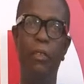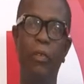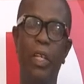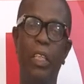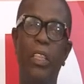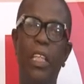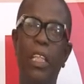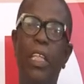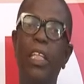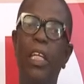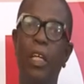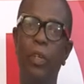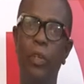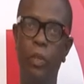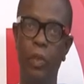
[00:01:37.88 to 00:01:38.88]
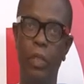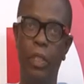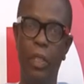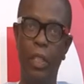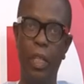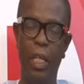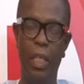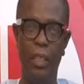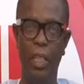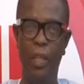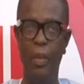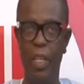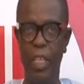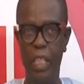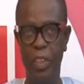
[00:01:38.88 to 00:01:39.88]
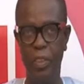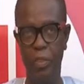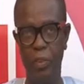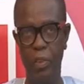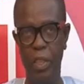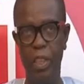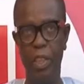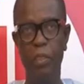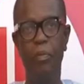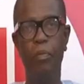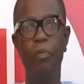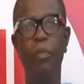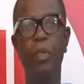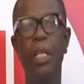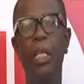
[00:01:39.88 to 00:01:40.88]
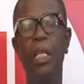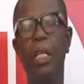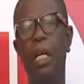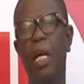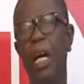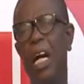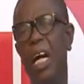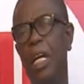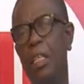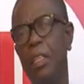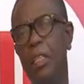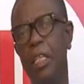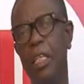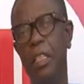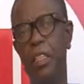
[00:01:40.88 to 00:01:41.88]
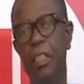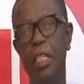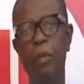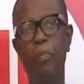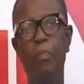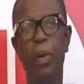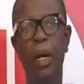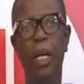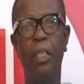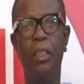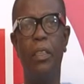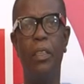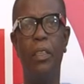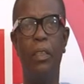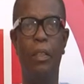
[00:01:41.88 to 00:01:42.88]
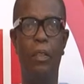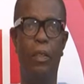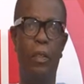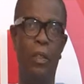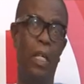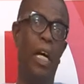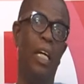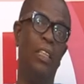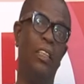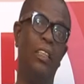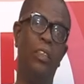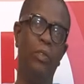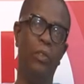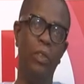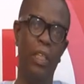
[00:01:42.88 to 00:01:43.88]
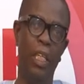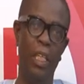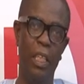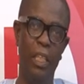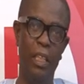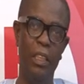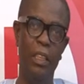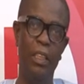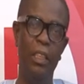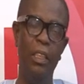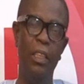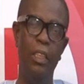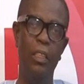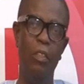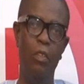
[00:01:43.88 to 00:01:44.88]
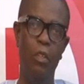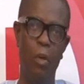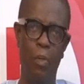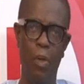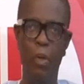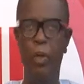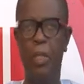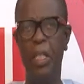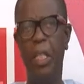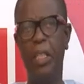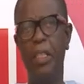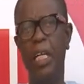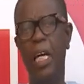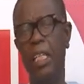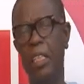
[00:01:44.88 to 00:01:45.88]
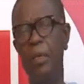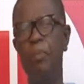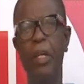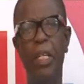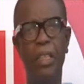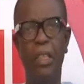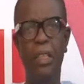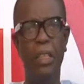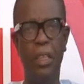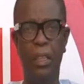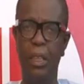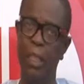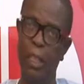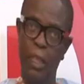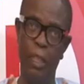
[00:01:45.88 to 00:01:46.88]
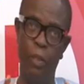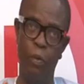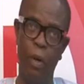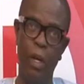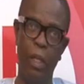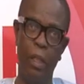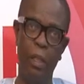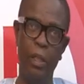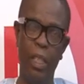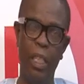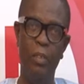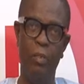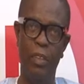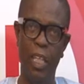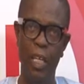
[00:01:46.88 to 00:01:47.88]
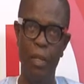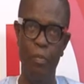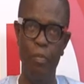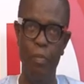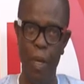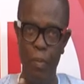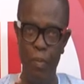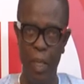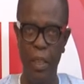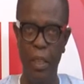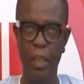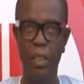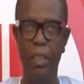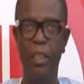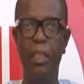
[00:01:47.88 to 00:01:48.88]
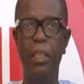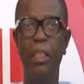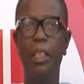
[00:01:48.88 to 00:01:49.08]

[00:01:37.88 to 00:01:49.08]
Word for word: we are taking a look at our history and its impact on us today. We'll be looking at other places in the world if time permits.